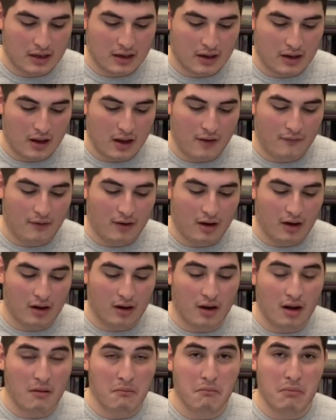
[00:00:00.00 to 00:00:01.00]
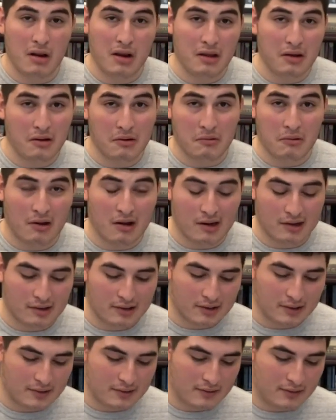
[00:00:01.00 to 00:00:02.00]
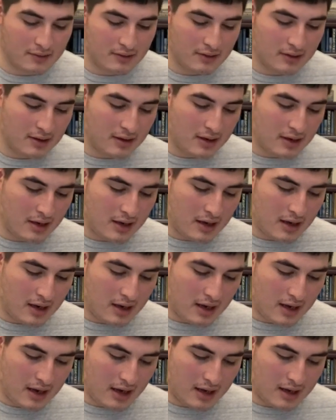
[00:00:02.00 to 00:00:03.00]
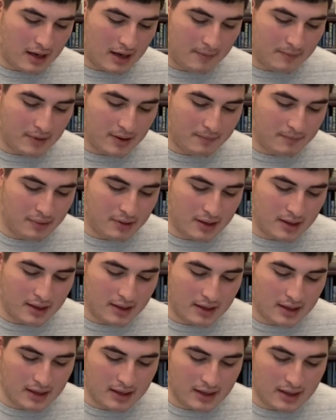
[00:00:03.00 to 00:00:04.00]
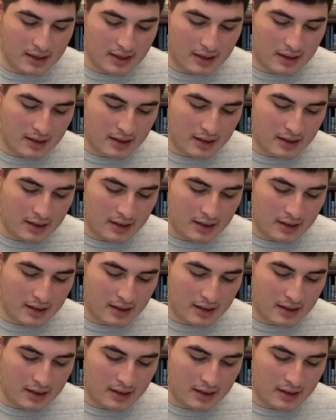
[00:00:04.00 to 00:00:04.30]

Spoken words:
of our blue water, and I'm gonna put it in.